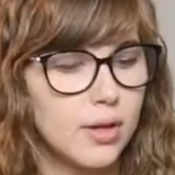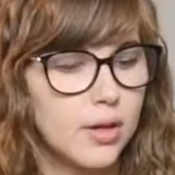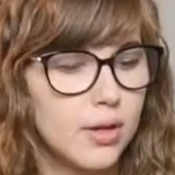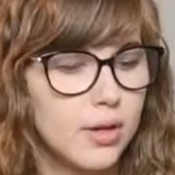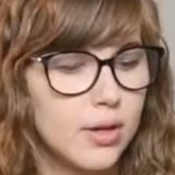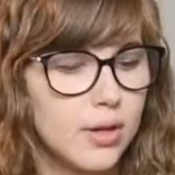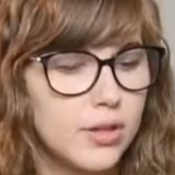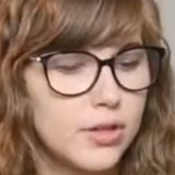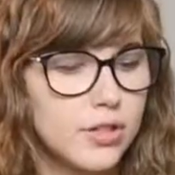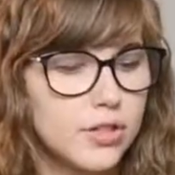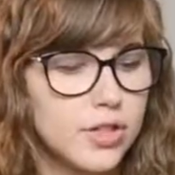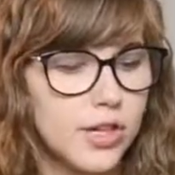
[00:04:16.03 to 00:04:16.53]

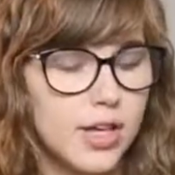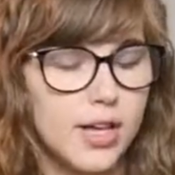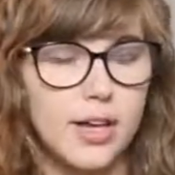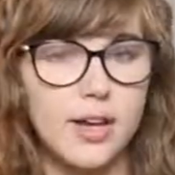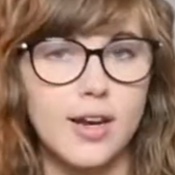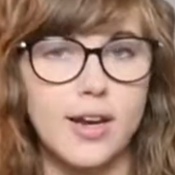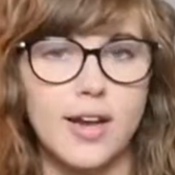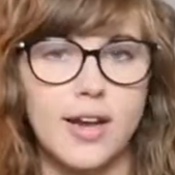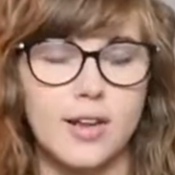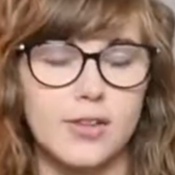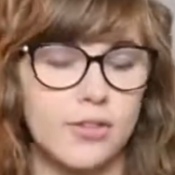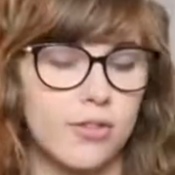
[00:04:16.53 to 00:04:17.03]
Shane
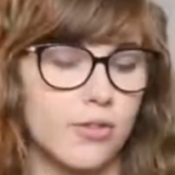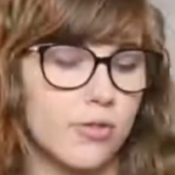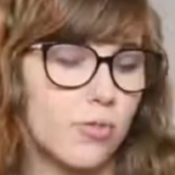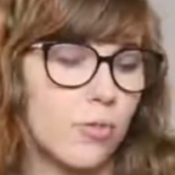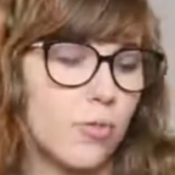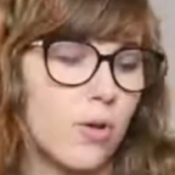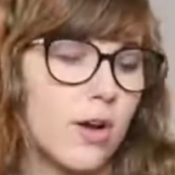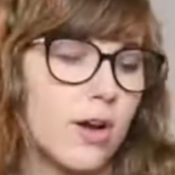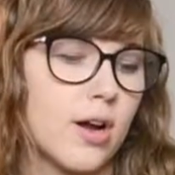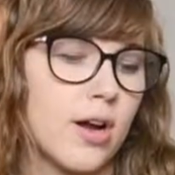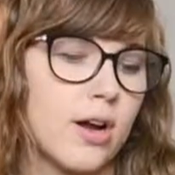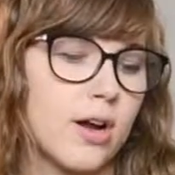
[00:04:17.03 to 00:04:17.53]
asks,
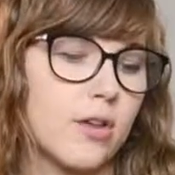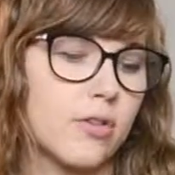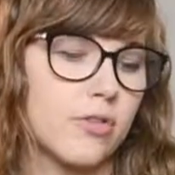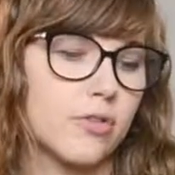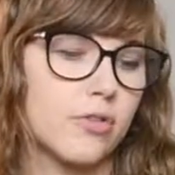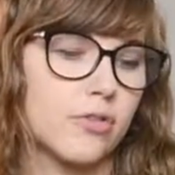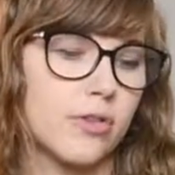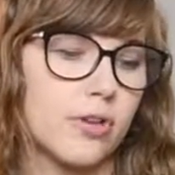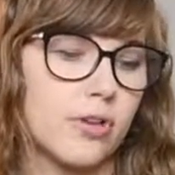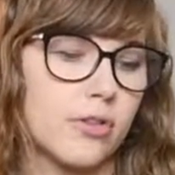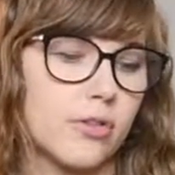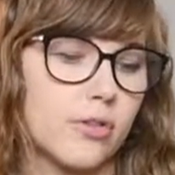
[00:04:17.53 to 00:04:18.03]
what kind of
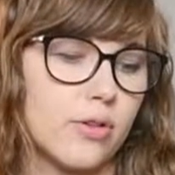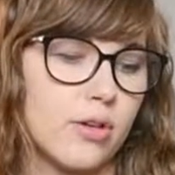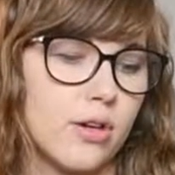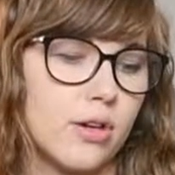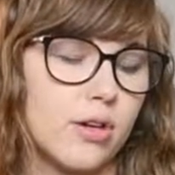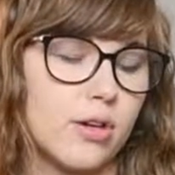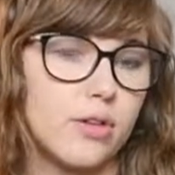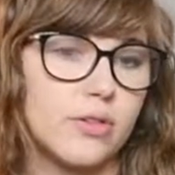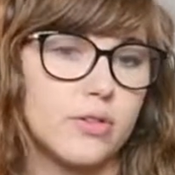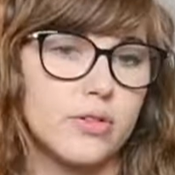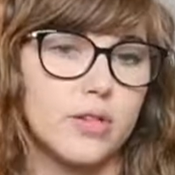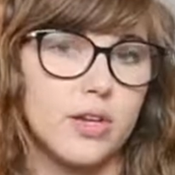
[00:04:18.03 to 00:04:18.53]
strings do I
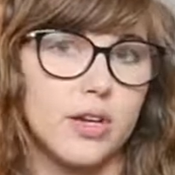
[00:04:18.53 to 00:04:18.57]
use?